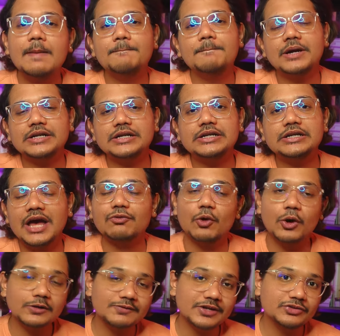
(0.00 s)
But I've
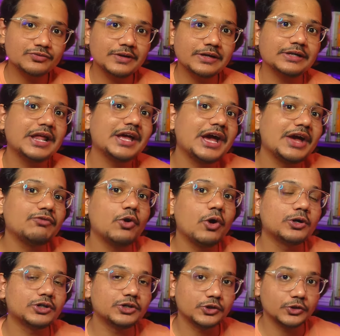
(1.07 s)
always felt like I've
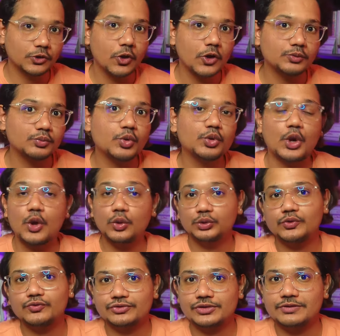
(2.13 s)
gotten a lot more out
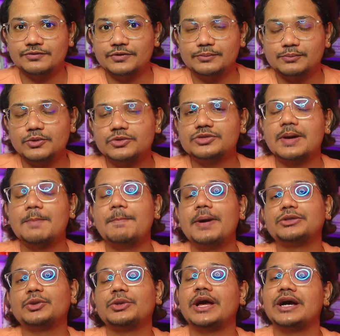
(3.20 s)
of self-help books
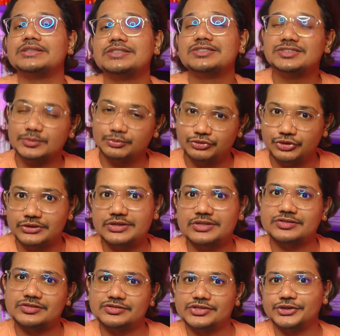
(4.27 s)
compared to the other
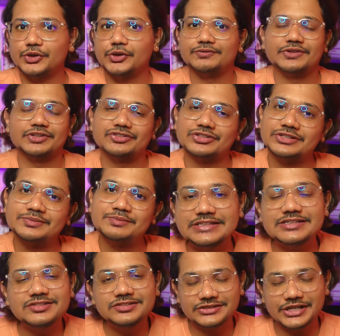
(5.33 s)
subgenres inside nonfiction.
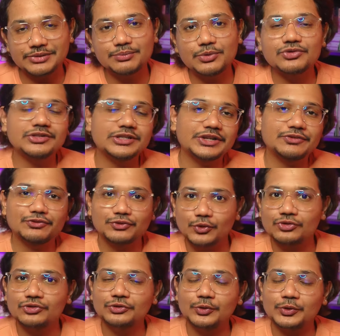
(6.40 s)
These 10 books that I've
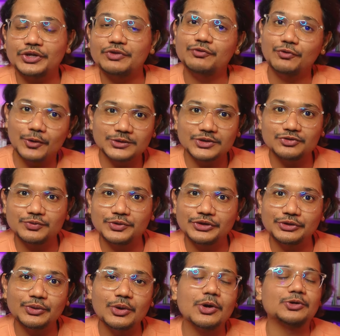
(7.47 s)
chosen today for this
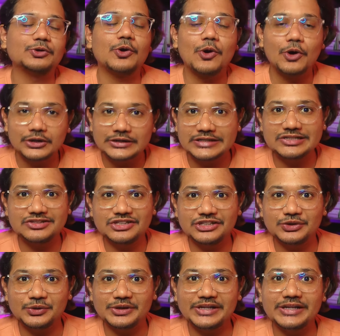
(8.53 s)
video are all easy
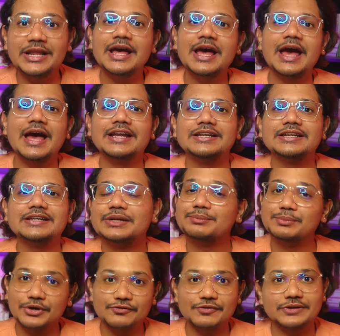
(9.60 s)
to read and they're
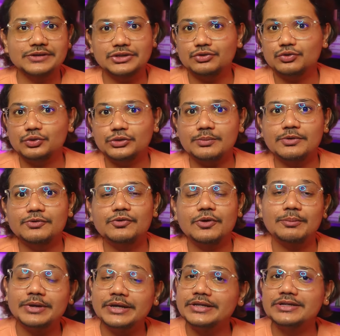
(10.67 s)
perfectly suitable
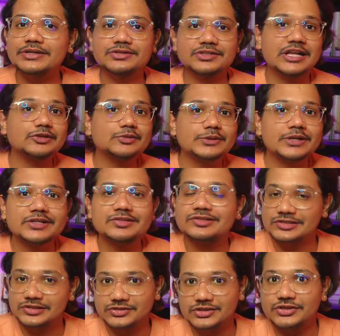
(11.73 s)
for beginners as well as
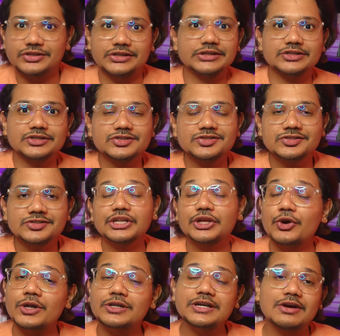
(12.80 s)
seasoned readers. They
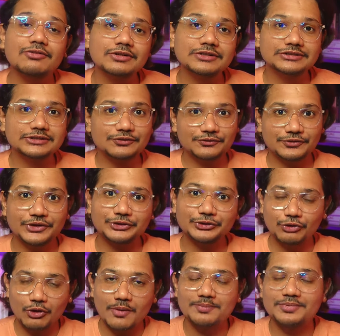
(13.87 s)
all cover
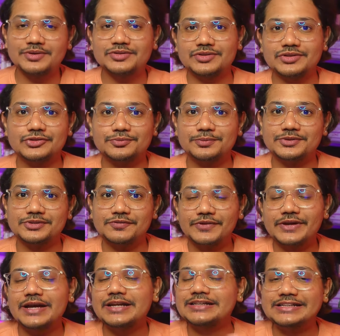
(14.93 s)
different topics in
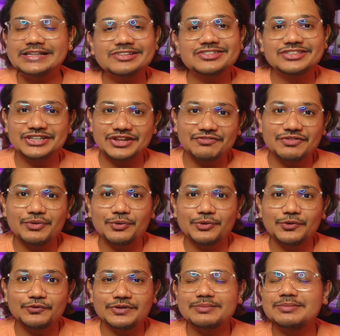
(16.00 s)
specific and each and every
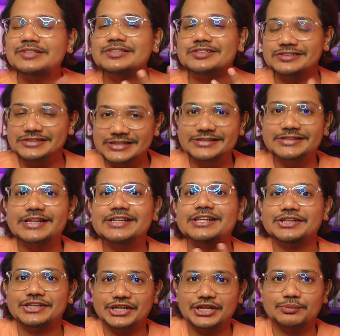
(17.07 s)
one of them is detailed
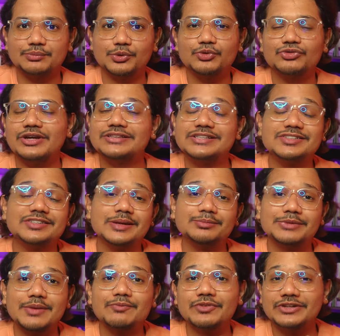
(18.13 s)
in their approach at the same
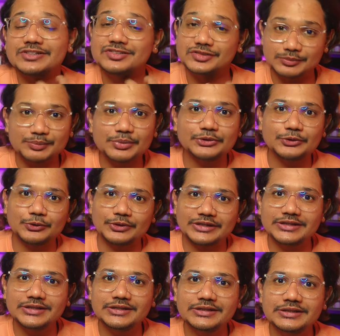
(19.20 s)
time very simple to
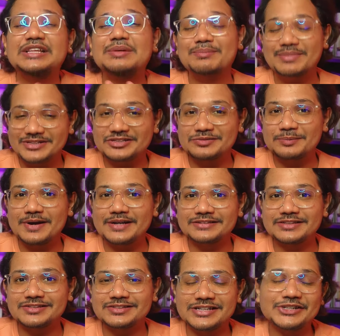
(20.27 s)
read the best
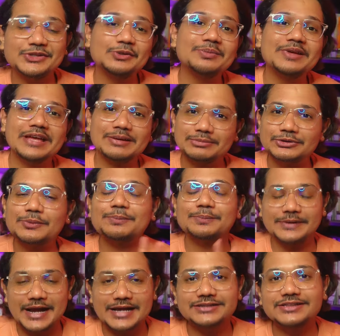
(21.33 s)
part is that you'll be able to
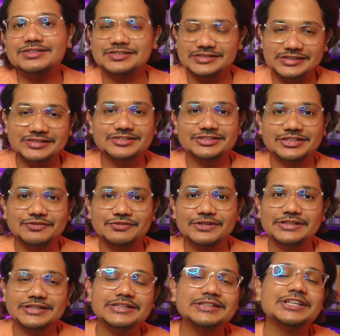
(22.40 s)
practice each and
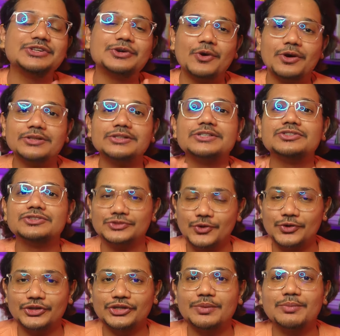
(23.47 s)
everything that the author is
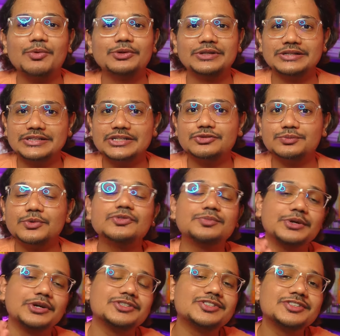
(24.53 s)
talking about in these books
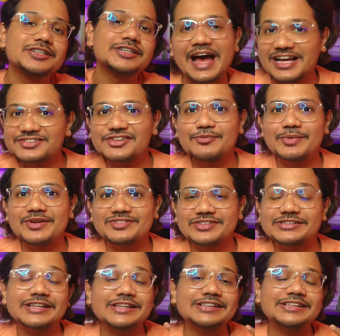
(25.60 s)
because as I
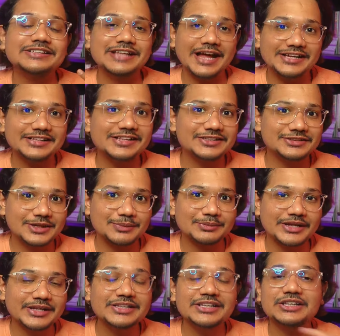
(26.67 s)
mentioned in the title and
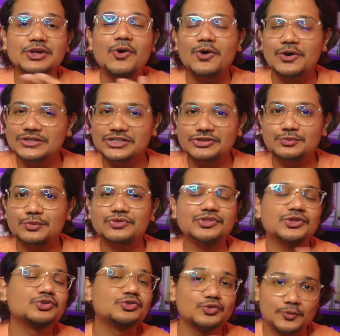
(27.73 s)
thumbnail, all these books
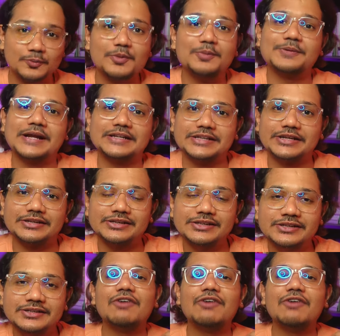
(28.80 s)
are super practical.